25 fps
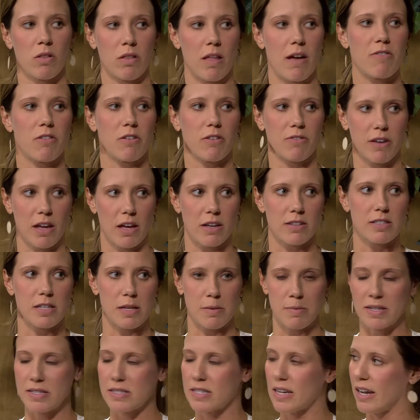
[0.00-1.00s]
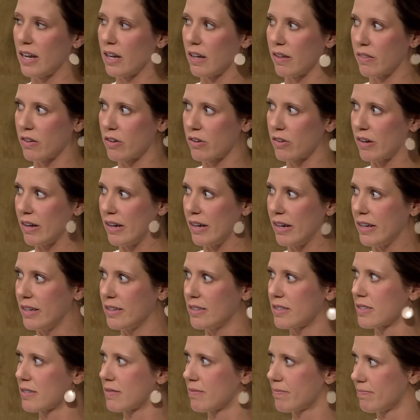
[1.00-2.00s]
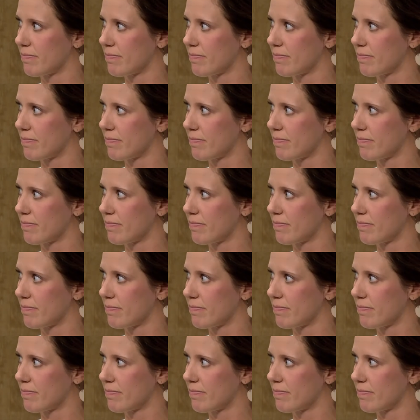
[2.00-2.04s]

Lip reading: level of calcium intake in their diet.